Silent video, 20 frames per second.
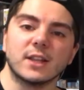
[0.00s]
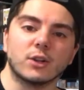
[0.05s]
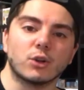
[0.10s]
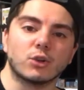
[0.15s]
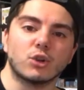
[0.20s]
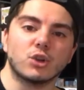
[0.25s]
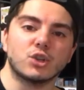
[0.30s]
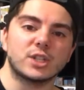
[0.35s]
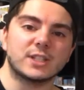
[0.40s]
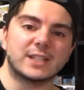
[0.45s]
they
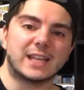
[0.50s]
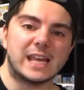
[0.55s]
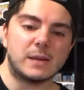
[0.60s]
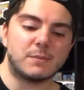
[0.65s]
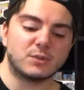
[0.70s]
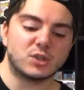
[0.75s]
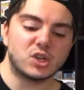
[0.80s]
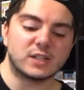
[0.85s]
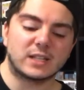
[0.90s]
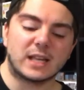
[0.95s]
don't know she's,
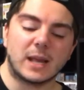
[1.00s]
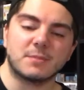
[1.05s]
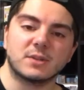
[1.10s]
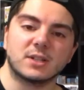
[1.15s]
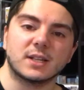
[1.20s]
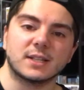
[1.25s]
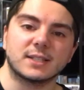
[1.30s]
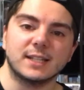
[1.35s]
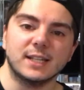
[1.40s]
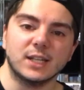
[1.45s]
keep, she's
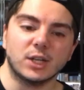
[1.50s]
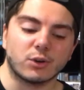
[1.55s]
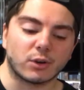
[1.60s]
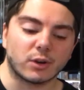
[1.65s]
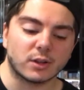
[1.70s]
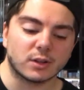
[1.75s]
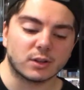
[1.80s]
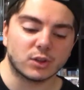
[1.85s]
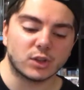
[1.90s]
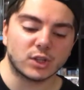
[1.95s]
kept it a
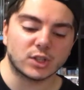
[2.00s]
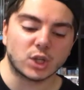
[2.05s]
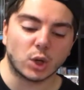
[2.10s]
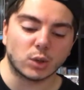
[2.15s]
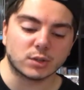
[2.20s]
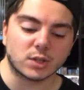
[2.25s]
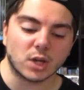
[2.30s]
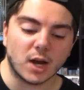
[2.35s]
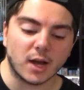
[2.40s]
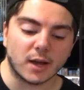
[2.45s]
secret this
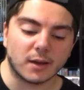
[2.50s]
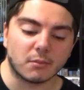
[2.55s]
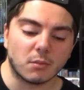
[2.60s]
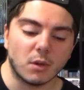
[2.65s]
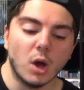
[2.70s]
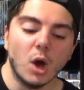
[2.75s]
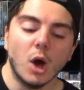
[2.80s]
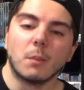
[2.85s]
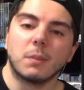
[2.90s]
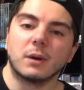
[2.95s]
whole time.
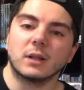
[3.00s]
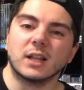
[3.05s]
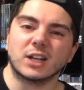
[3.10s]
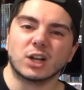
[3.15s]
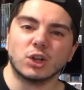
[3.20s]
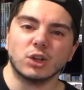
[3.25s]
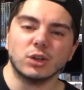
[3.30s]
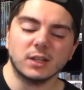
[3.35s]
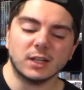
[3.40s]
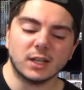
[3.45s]
But,
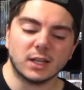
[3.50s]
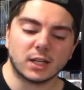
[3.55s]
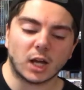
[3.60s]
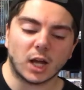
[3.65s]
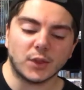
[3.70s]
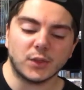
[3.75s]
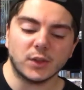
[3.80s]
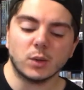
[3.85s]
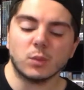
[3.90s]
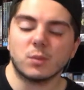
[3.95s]
like, I don't think...
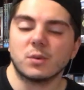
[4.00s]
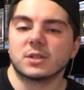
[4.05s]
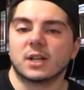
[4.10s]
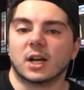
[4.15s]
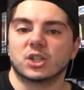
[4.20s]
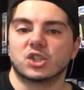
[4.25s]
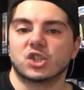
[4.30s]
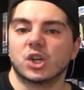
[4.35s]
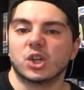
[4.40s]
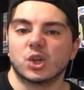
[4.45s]
I think it was,
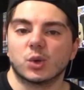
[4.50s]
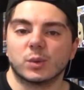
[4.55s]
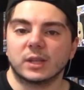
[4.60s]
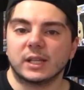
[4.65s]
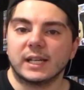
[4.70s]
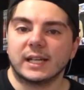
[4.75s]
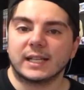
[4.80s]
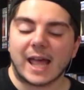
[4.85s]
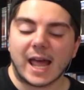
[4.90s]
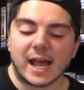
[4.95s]
like,
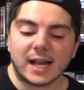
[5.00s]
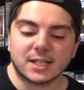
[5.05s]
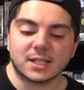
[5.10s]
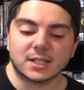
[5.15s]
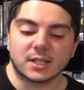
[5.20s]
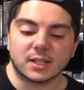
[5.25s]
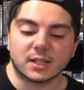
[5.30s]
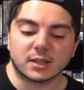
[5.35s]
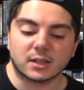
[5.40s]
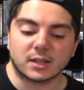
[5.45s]
genuinely an
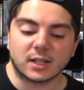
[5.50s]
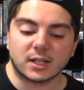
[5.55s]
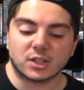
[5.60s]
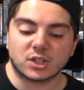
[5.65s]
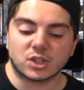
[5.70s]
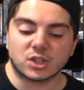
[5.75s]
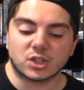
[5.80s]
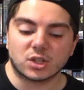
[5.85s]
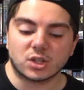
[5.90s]
accident that